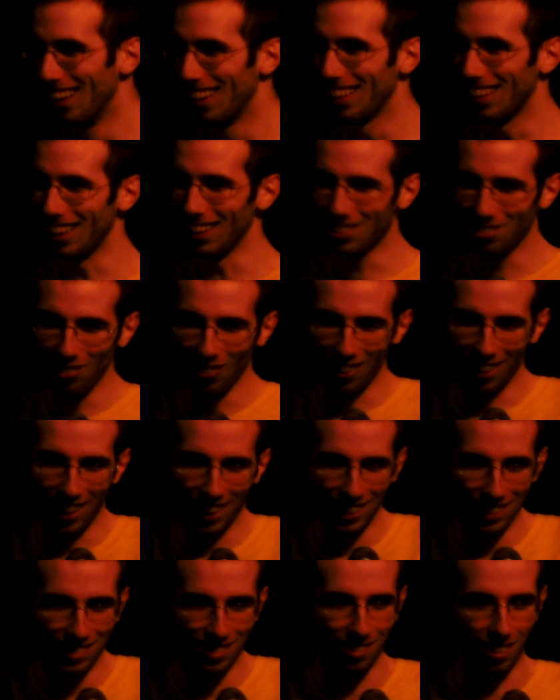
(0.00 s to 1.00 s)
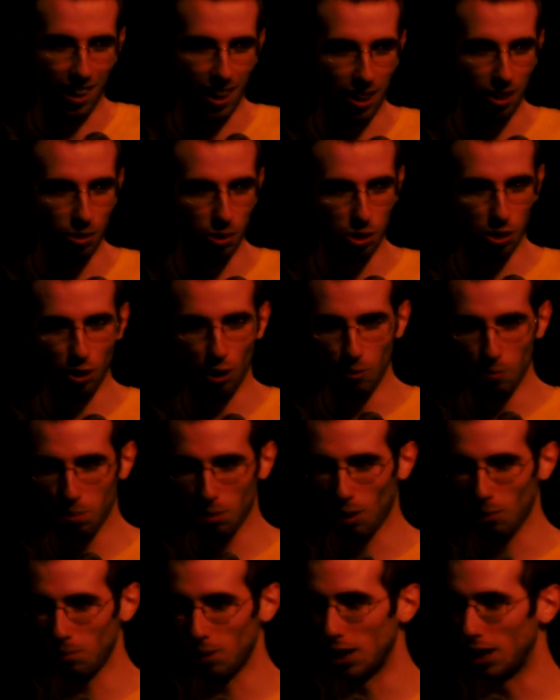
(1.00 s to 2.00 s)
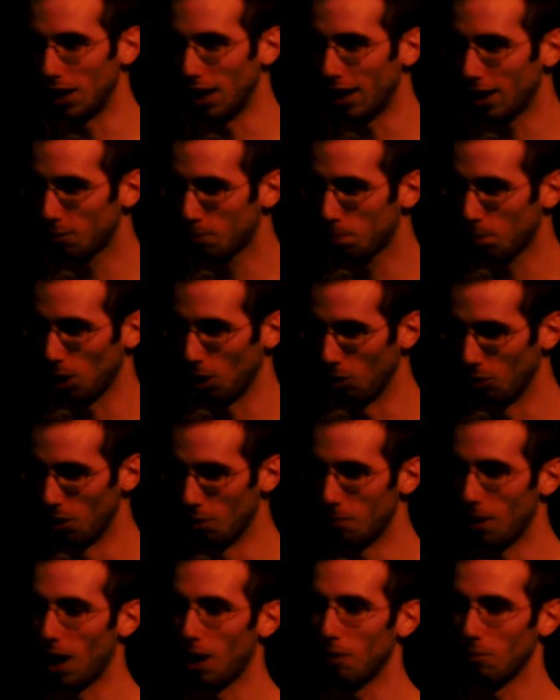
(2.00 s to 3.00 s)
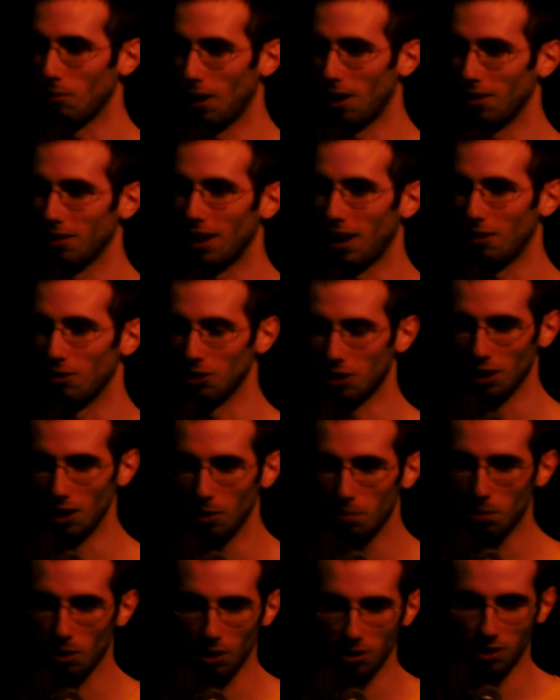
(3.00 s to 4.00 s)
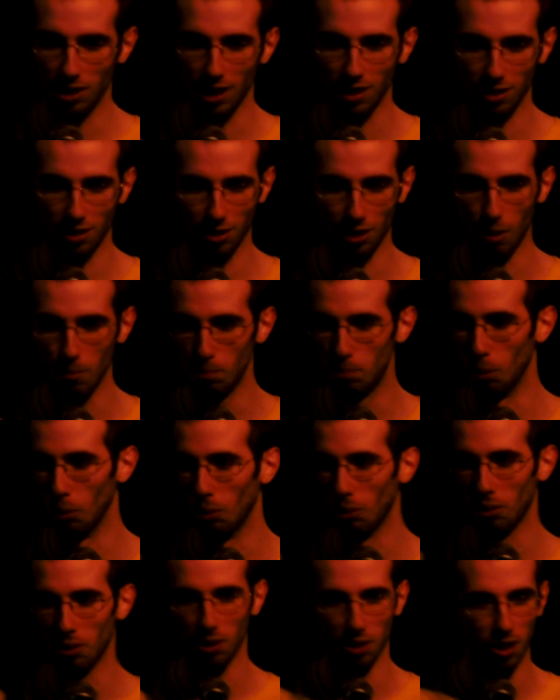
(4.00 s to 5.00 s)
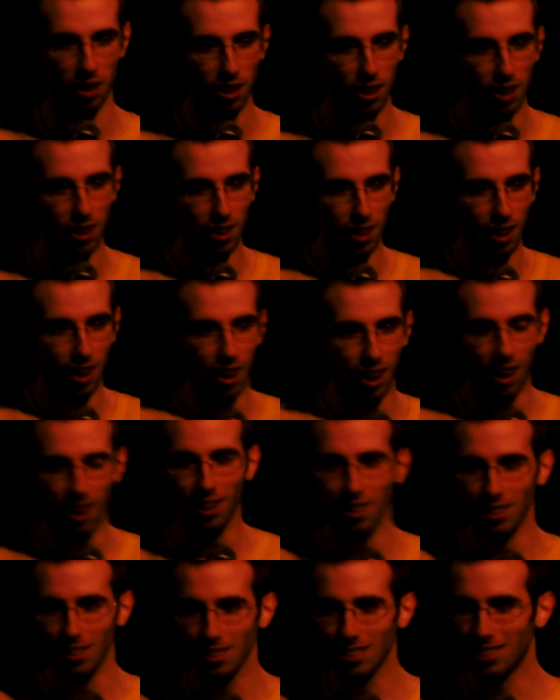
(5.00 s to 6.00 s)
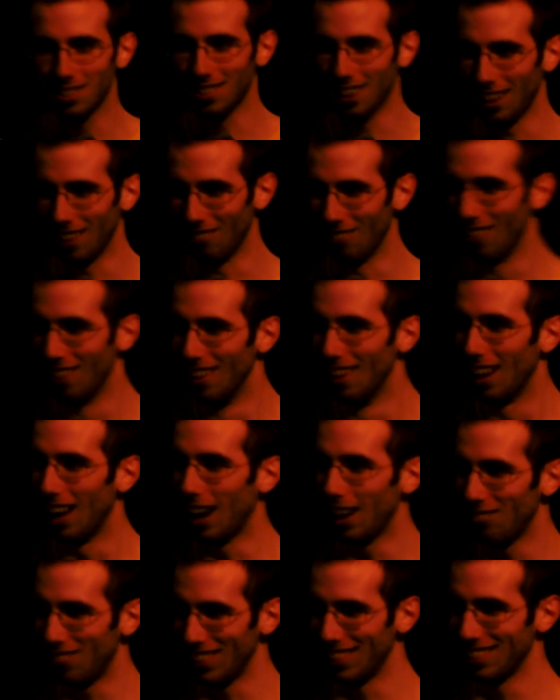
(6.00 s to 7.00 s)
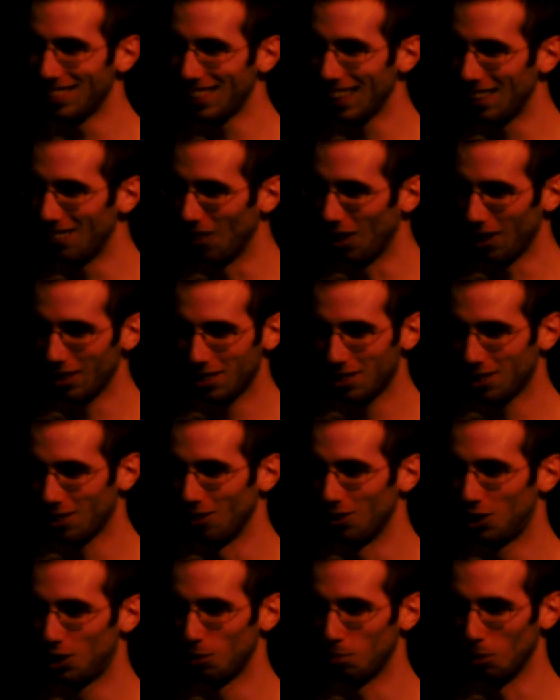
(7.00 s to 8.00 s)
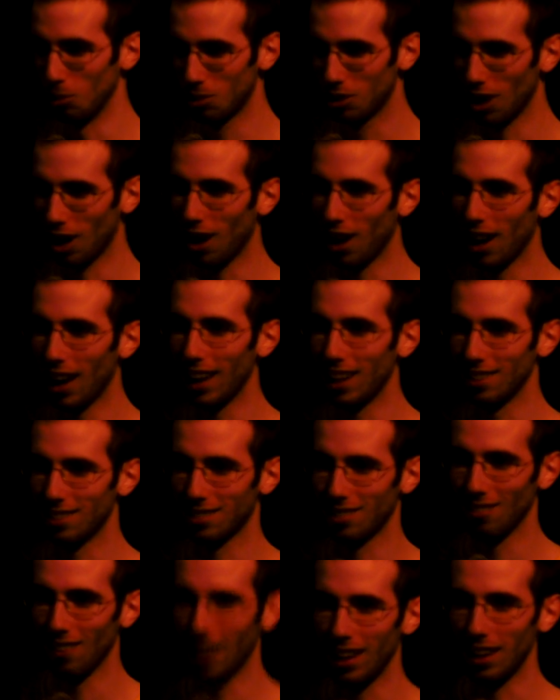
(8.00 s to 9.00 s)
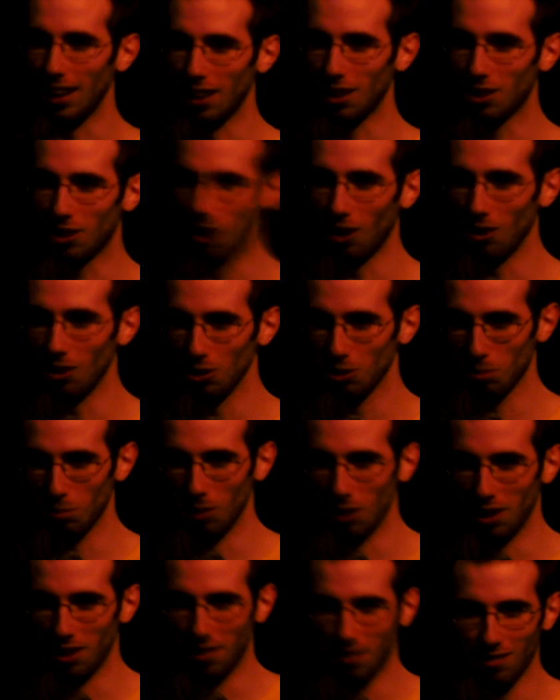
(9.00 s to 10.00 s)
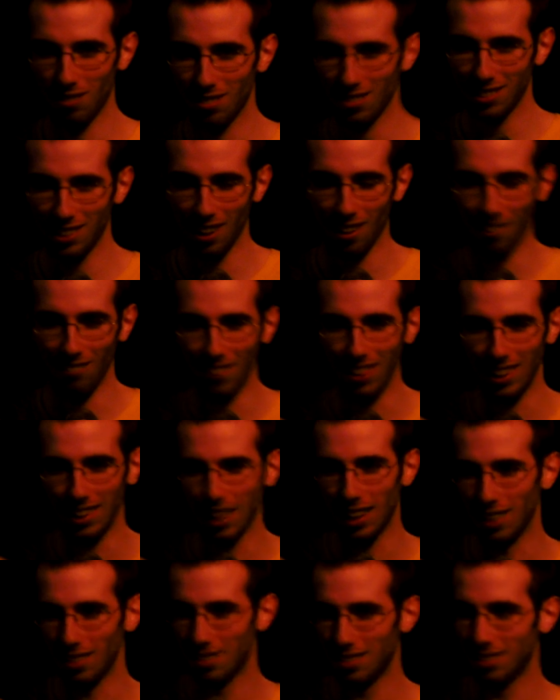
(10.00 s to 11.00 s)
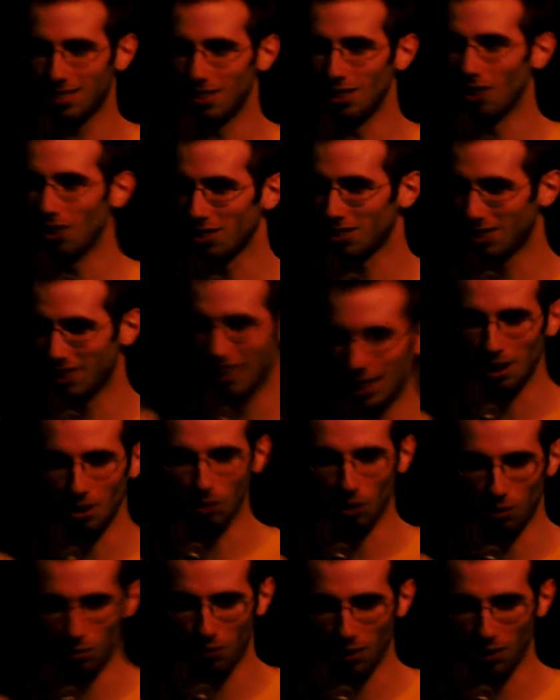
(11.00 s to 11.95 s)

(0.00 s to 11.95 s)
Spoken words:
That's what I do. I'd also probably blow them up while that was in the process, because I'm bored. Because I'd be the same unsociable guy, so like girls would tell me they're not single on